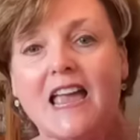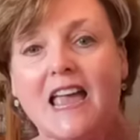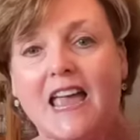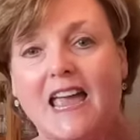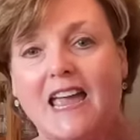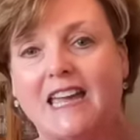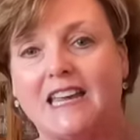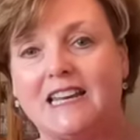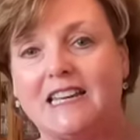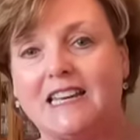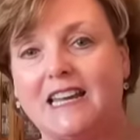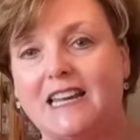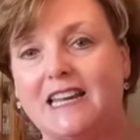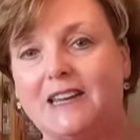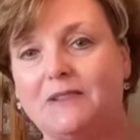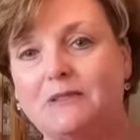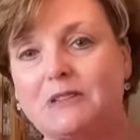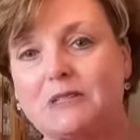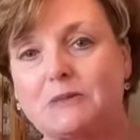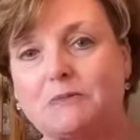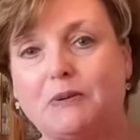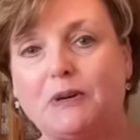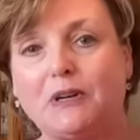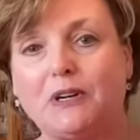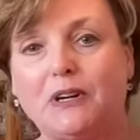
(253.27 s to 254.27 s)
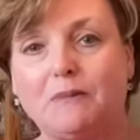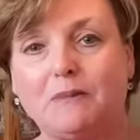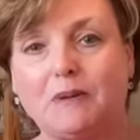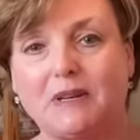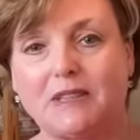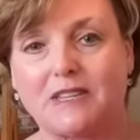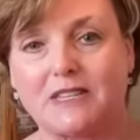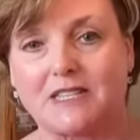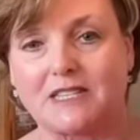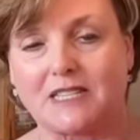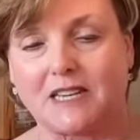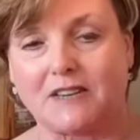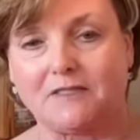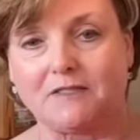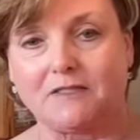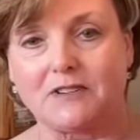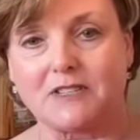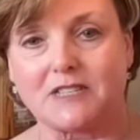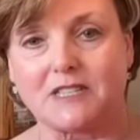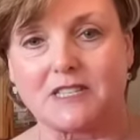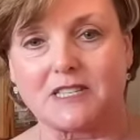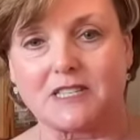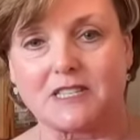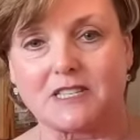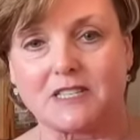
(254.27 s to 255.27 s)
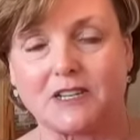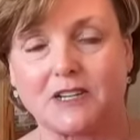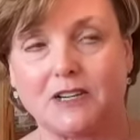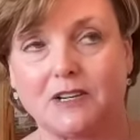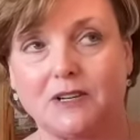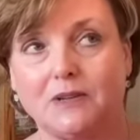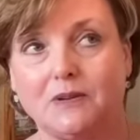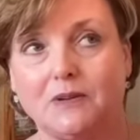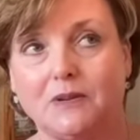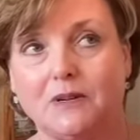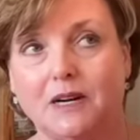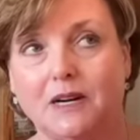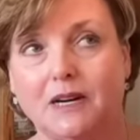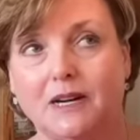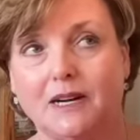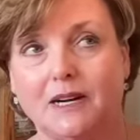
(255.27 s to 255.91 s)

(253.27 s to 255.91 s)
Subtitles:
And it was put on by the San Francisco